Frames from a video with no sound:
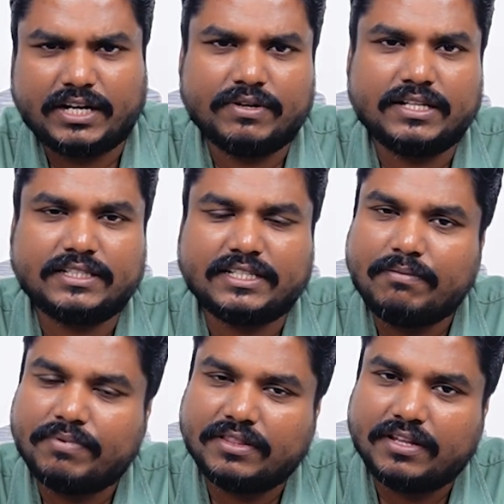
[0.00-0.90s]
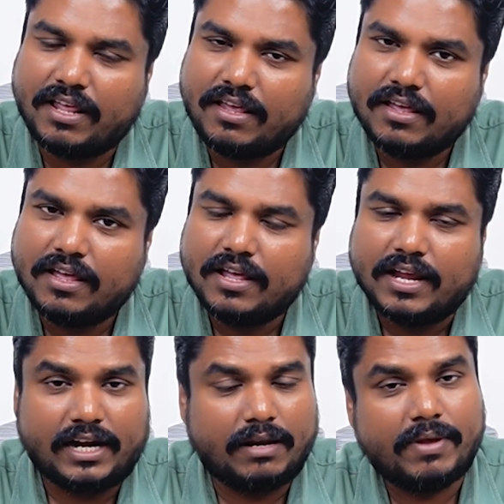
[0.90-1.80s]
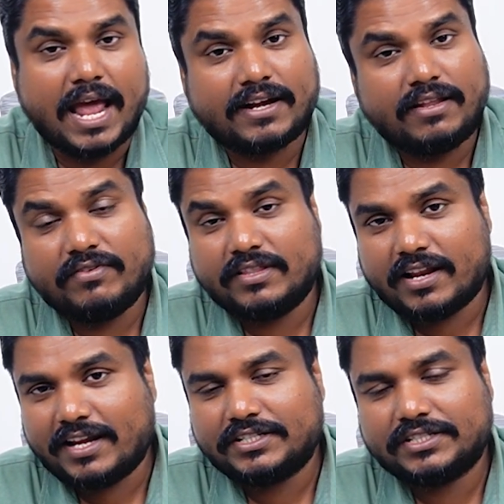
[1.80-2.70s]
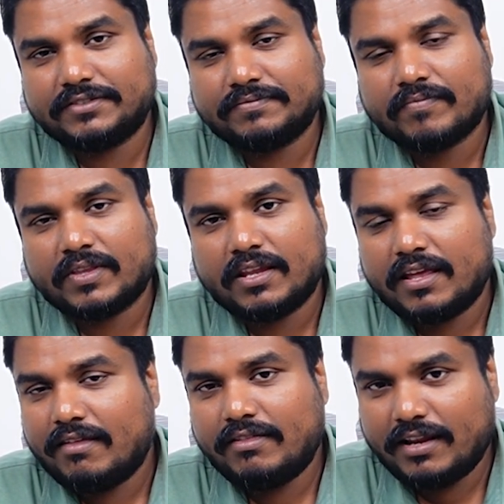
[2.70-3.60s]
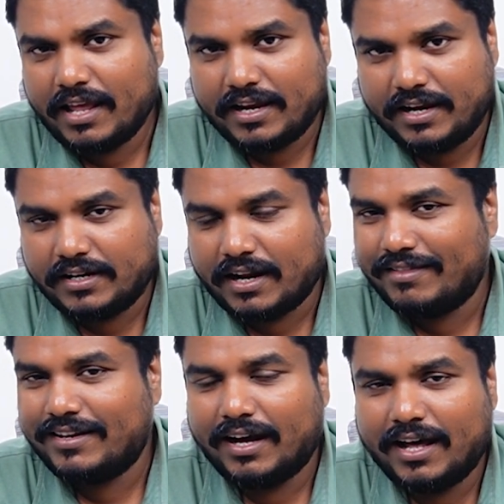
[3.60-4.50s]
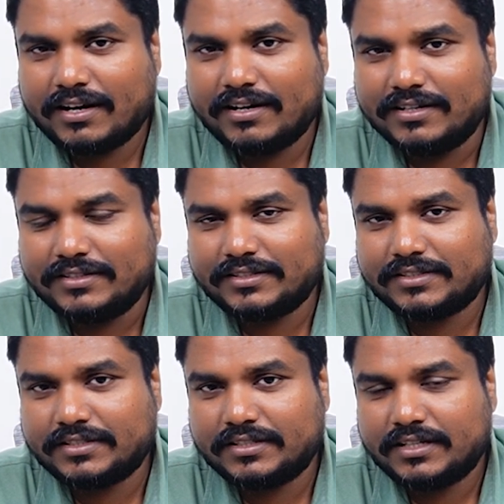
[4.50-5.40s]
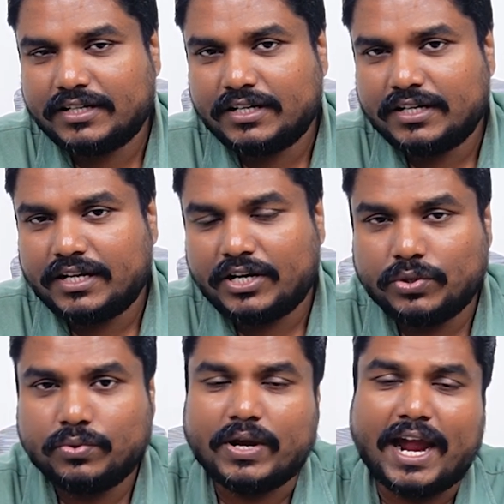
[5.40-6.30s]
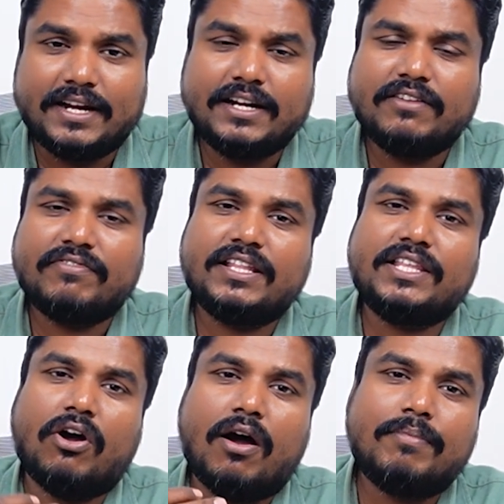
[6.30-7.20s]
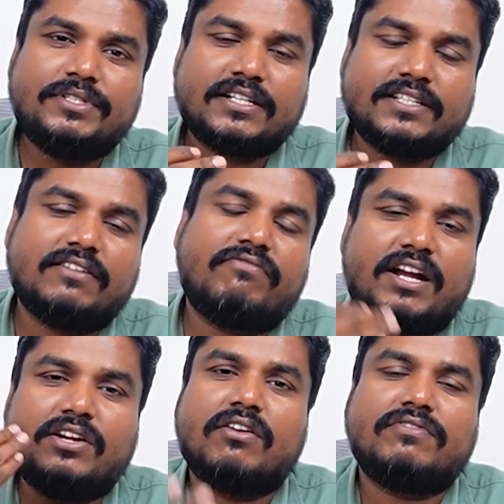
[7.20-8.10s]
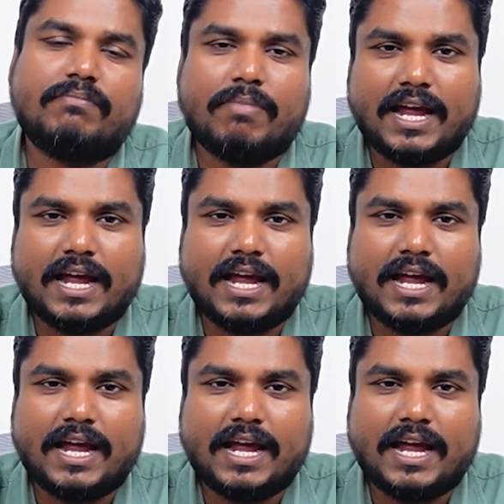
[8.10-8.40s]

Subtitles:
it will sleep in the day, it will be active in the night. In the night, in the darkness, to identify the objects in front of the